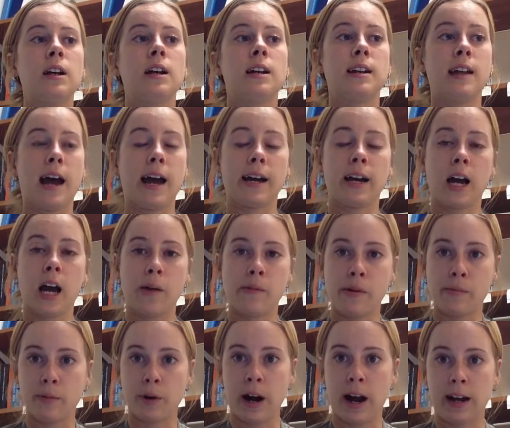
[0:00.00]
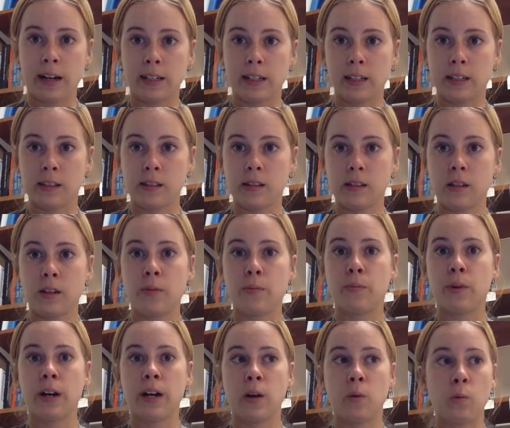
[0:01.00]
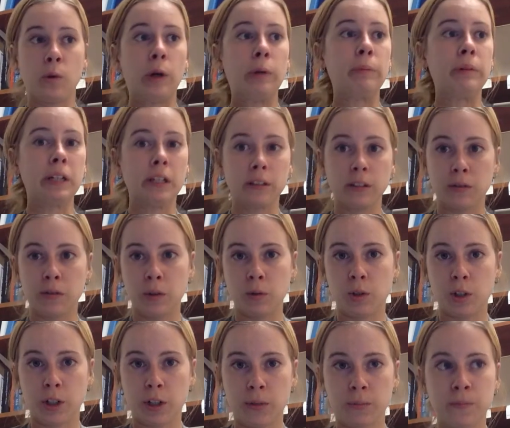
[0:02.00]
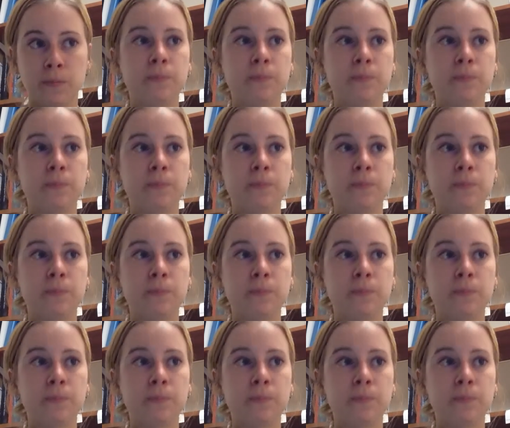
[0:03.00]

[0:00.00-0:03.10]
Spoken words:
not common practice, but it will be in the future.